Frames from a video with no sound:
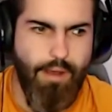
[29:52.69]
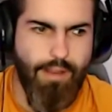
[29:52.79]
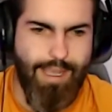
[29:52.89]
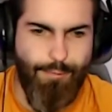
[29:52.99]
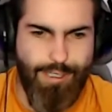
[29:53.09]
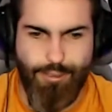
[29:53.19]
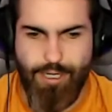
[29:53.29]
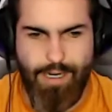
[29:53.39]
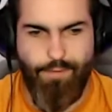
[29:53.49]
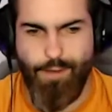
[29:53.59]
Like, would you
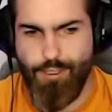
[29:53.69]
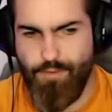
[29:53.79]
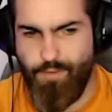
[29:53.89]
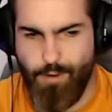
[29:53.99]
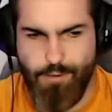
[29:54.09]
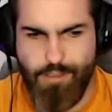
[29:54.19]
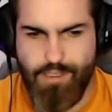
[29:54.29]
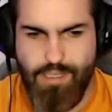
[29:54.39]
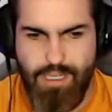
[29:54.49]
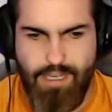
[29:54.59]
trade a future
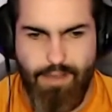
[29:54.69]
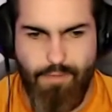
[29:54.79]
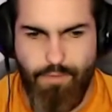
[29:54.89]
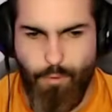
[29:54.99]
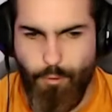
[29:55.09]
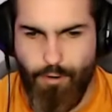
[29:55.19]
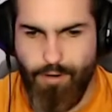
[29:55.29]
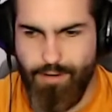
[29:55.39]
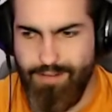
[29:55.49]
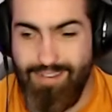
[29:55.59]
first
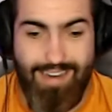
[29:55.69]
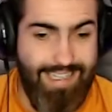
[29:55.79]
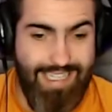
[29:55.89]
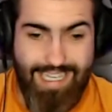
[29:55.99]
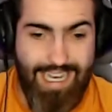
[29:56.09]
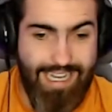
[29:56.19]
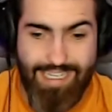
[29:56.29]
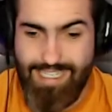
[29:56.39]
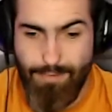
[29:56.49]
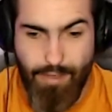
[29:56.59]
for a DK,
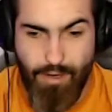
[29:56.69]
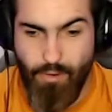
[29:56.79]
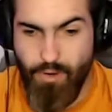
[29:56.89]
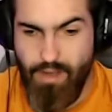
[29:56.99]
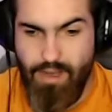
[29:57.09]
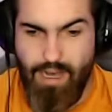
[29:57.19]
a Debo?